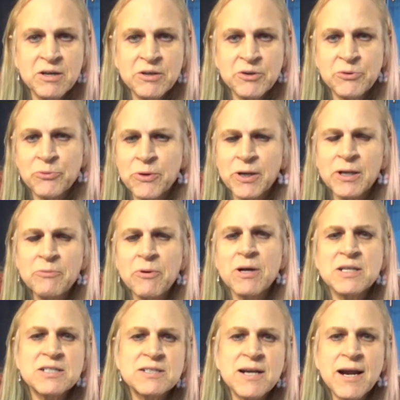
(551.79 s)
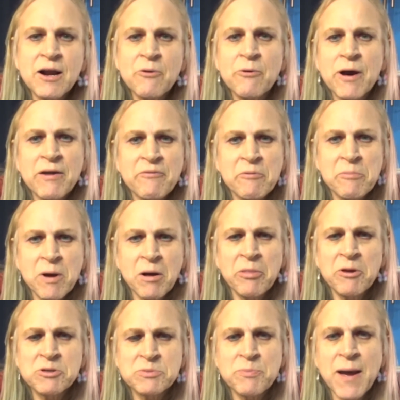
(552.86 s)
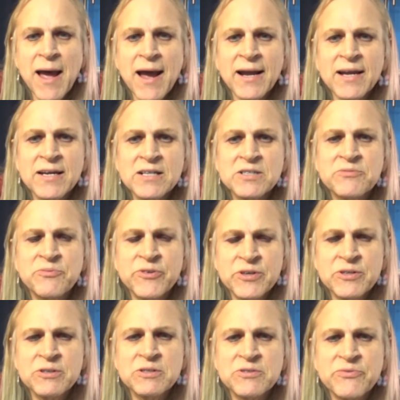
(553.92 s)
You really want to stay away from all those packaged foods,